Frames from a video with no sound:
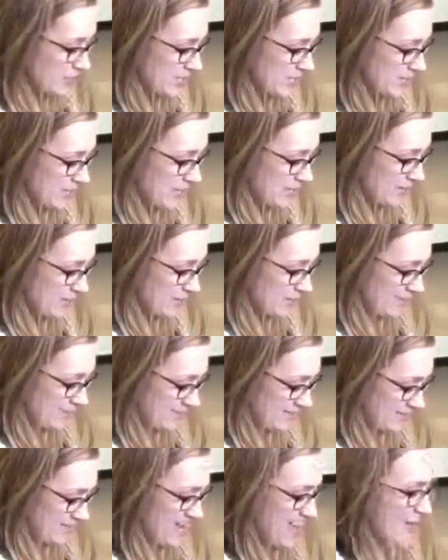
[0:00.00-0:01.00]
down,
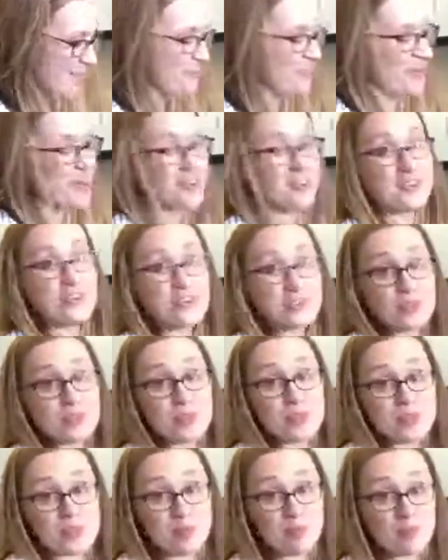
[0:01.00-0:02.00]
I want her to do
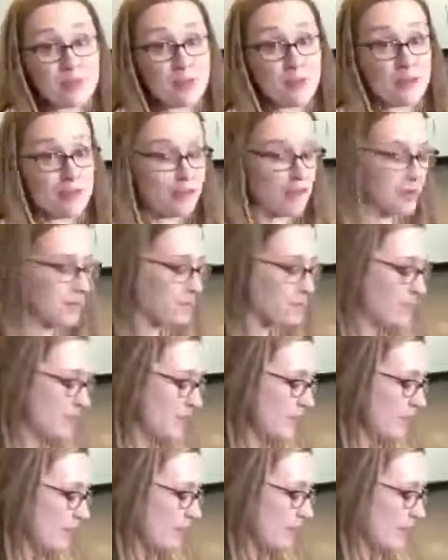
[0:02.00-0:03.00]
something with it.
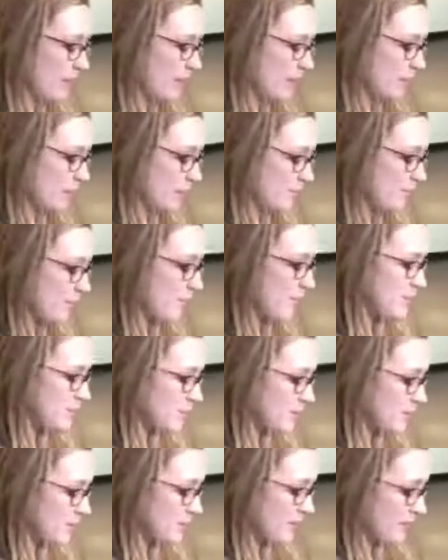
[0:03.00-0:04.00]
And we
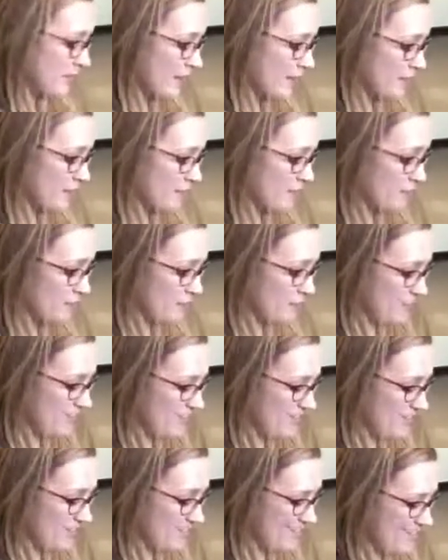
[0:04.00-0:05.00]
taught her that through
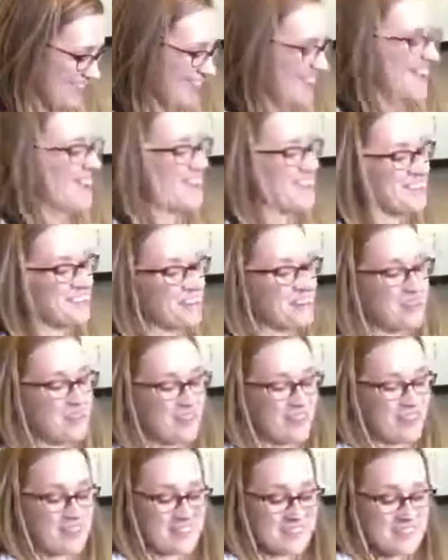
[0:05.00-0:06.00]
101
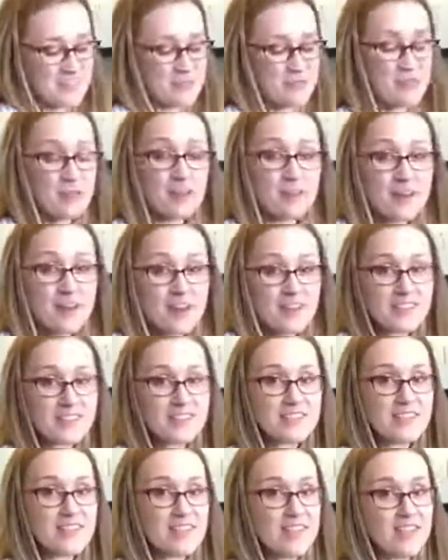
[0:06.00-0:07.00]
Things to Do with a Box.
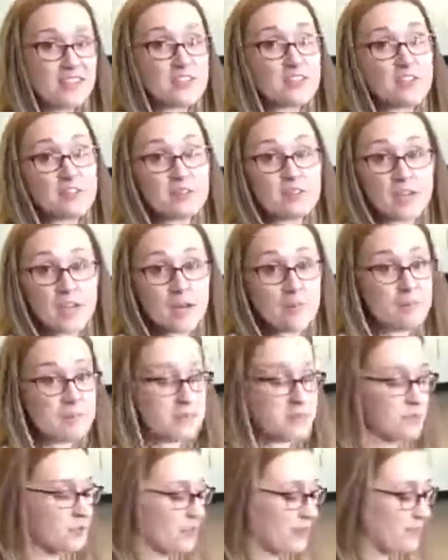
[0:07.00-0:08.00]
You can look up, there's some
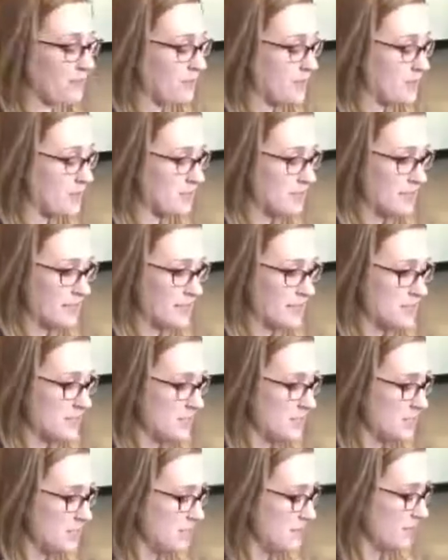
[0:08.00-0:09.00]
great videos. I could send you
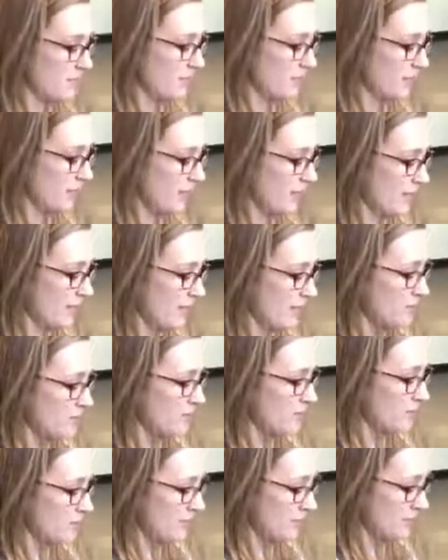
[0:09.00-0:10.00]
some if you like. We
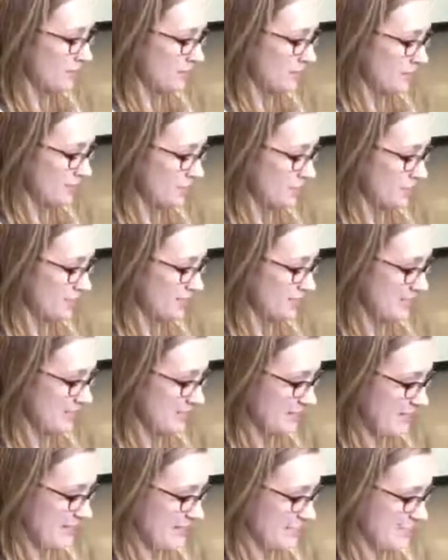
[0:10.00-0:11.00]
do that in our tricks
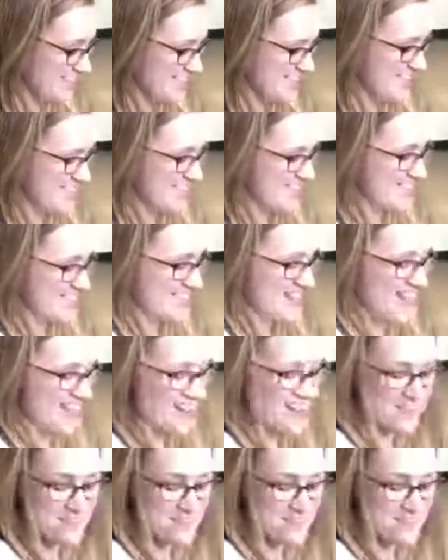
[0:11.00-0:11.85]
class. Good job.